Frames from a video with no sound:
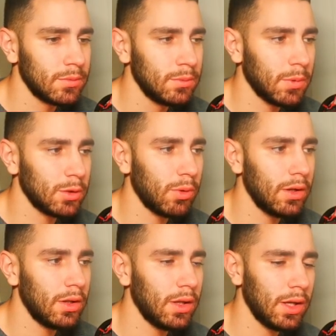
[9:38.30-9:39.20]
by the
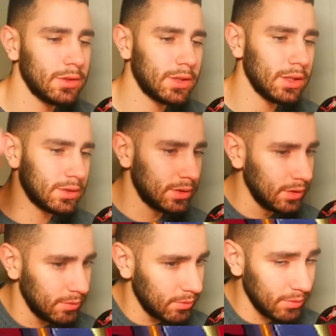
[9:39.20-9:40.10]
way, as you can
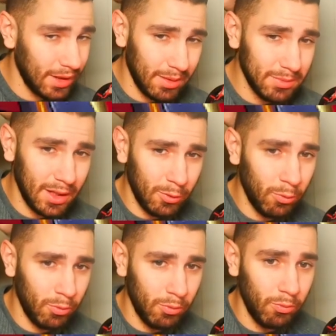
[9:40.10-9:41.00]
see, I'm not
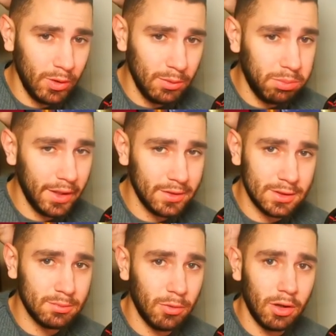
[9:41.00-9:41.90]
really playing
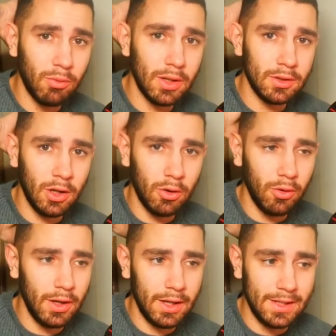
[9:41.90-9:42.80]
smart right
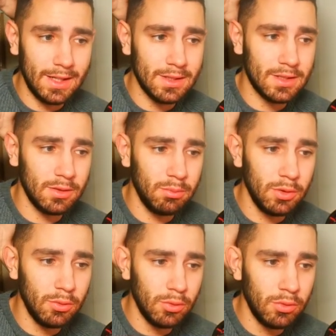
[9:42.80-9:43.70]
now against
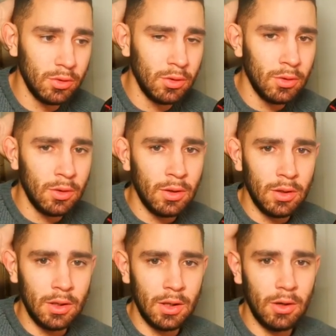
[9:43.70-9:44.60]
Nibiru
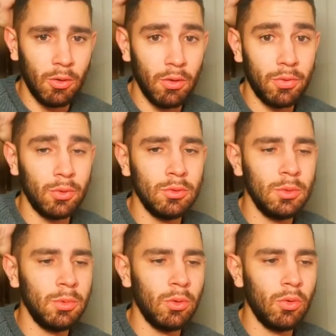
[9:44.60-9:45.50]
or through
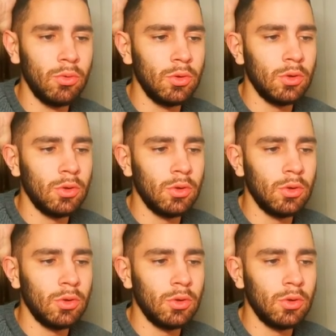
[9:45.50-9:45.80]
Nibiru.